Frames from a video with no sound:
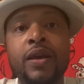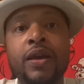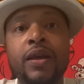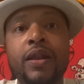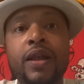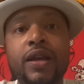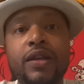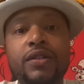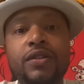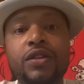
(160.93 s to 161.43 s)

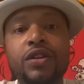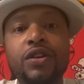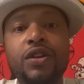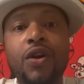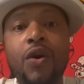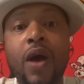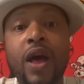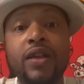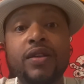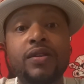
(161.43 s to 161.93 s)
Next thing you
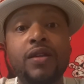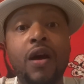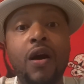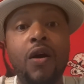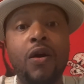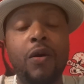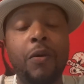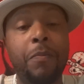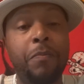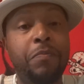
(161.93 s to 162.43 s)
know, I
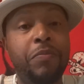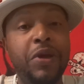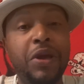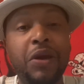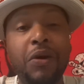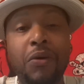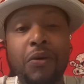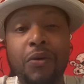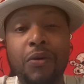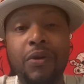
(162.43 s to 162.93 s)
saw a big
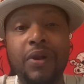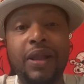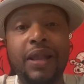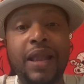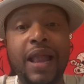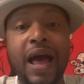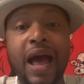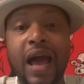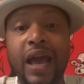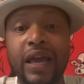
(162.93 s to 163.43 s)
old
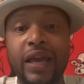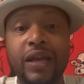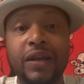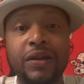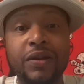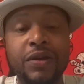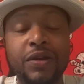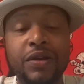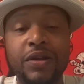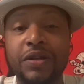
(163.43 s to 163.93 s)
lion
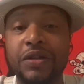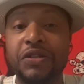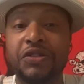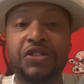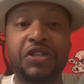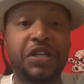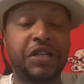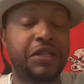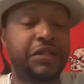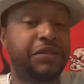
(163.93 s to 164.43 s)

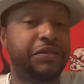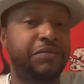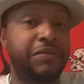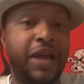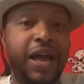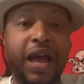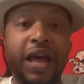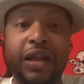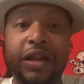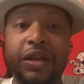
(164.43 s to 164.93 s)
just
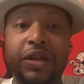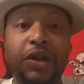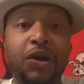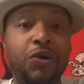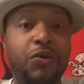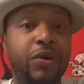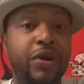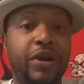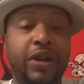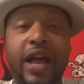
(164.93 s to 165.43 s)
out of
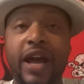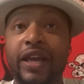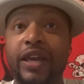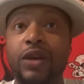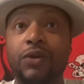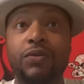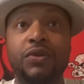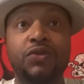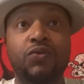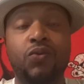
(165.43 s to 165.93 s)
nowhere, like
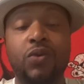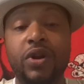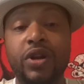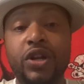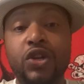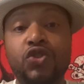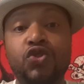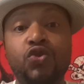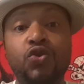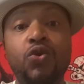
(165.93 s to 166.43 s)
it was
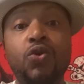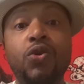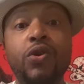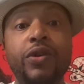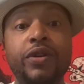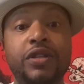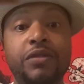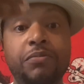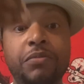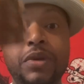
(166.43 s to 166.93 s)
running
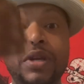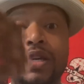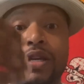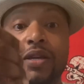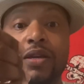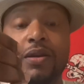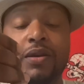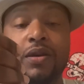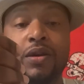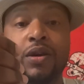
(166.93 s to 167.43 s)
towards
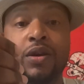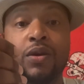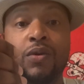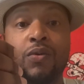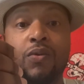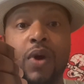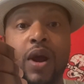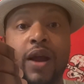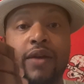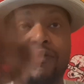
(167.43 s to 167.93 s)
me,
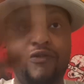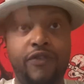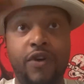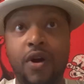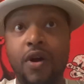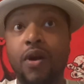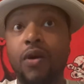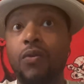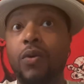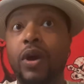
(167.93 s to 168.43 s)
right?
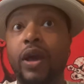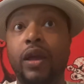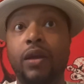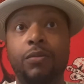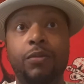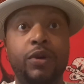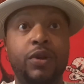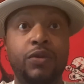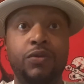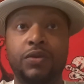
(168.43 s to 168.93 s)
Far away,
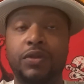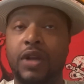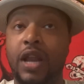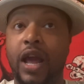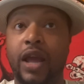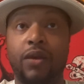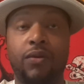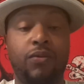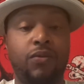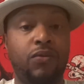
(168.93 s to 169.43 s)
but it was
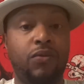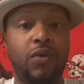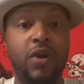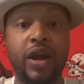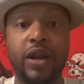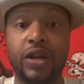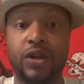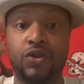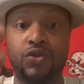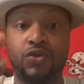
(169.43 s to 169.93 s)
like
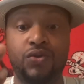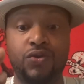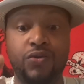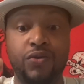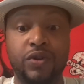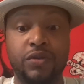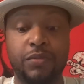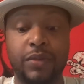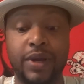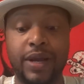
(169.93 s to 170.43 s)
running
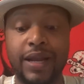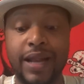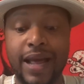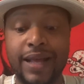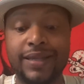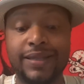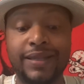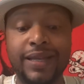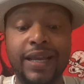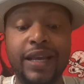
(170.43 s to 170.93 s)
towards me. And I
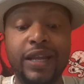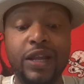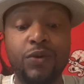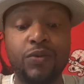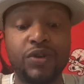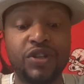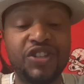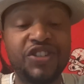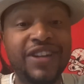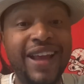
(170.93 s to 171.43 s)
seen it
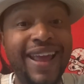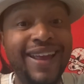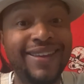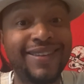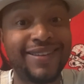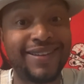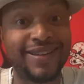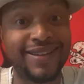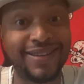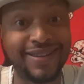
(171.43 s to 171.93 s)
was
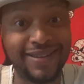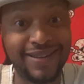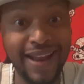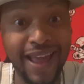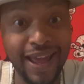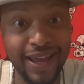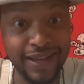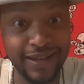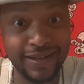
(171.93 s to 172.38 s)
chasing the snake.